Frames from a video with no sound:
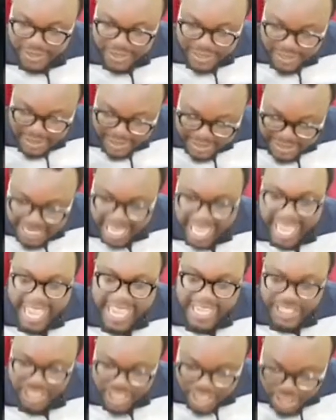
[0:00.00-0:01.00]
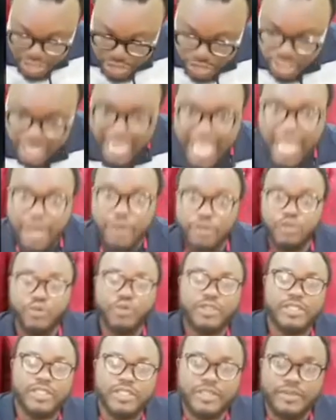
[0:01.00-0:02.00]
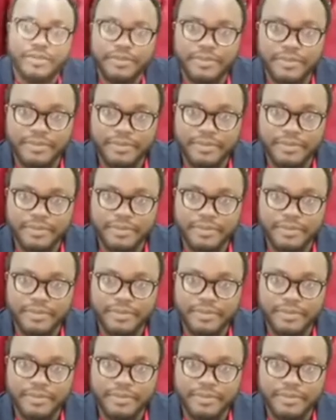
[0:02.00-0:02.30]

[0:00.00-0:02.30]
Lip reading: side this child with,